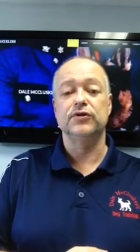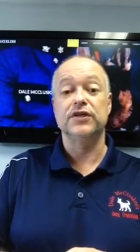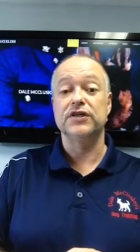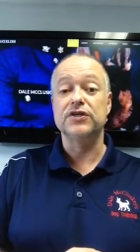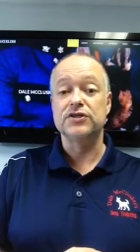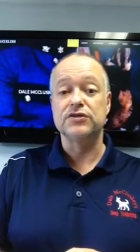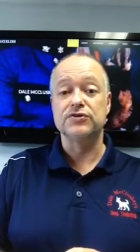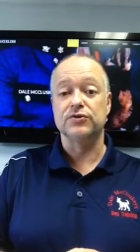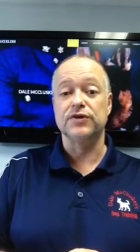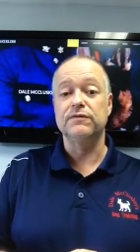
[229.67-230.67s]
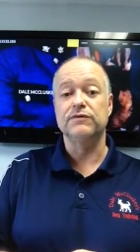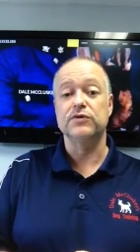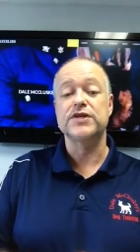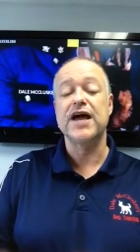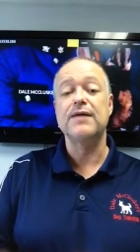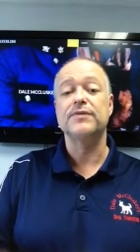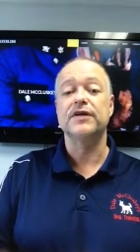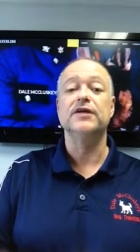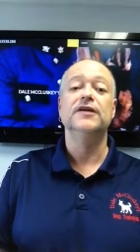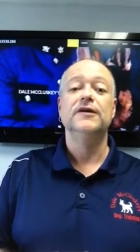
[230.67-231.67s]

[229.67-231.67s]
conditions or influence happening.